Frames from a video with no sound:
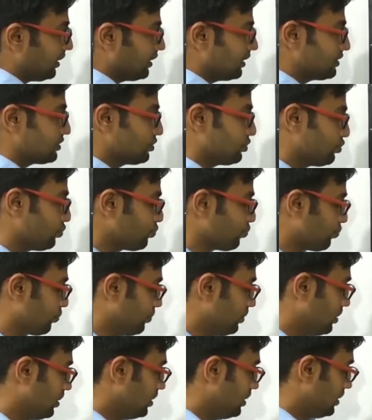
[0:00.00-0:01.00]
is 2.
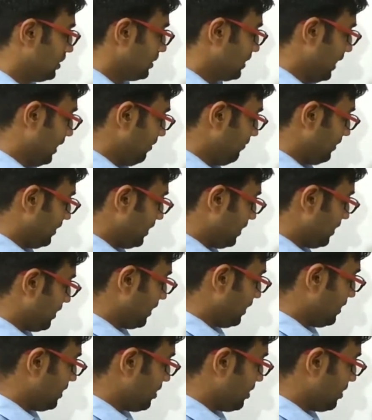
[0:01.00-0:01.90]
Then we can write